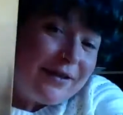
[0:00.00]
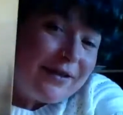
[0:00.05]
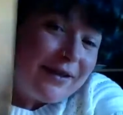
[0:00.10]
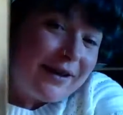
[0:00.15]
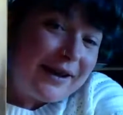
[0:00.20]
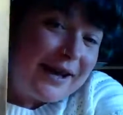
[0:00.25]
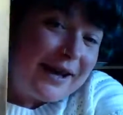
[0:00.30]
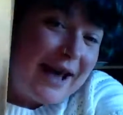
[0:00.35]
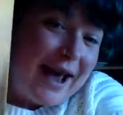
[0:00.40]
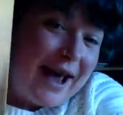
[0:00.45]

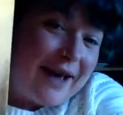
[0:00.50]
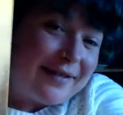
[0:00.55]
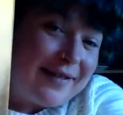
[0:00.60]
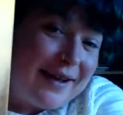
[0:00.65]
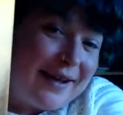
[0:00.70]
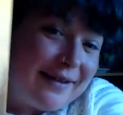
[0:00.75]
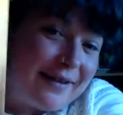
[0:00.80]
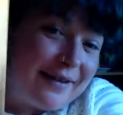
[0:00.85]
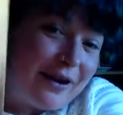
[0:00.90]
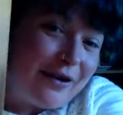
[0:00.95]
yeah,
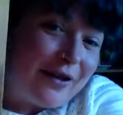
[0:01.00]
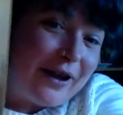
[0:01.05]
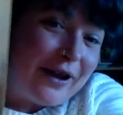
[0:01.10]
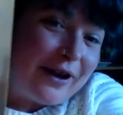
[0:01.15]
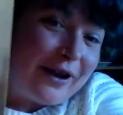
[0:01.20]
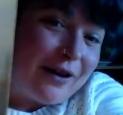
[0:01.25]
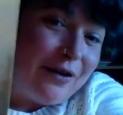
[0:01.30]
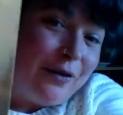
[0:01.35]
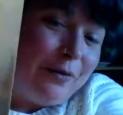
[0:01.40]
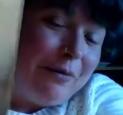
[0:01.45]
things are
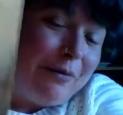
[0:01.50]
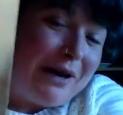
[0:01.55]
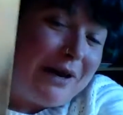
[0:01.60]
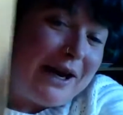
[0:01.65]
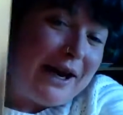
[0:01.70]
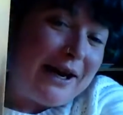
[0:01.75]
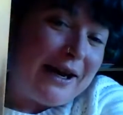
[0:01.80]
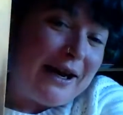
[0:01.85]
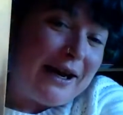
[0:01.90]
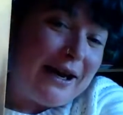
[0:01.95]
like
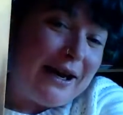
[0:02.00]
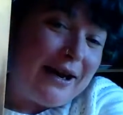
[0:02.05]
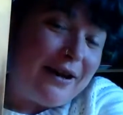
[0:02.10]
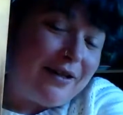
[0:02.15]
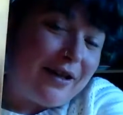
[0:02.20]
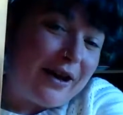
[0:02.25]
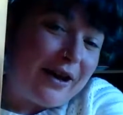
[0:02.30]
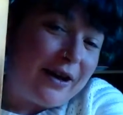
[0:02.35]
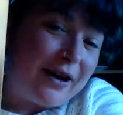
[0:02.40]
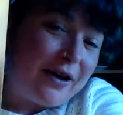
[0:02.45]
illuminated,
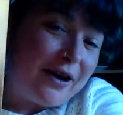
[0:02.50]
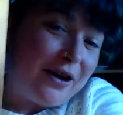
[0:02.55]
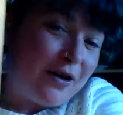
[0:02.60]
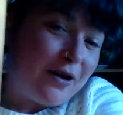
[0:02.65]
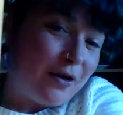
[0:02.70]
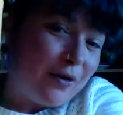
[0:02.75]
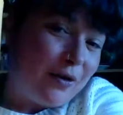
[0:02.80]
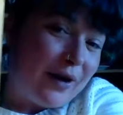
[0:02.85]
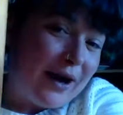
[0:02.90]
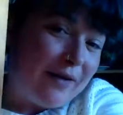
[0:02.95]
like, you
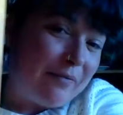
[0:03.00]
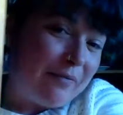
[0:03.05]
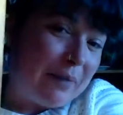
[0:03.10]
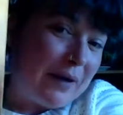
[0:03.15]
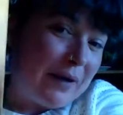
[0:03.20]
know, have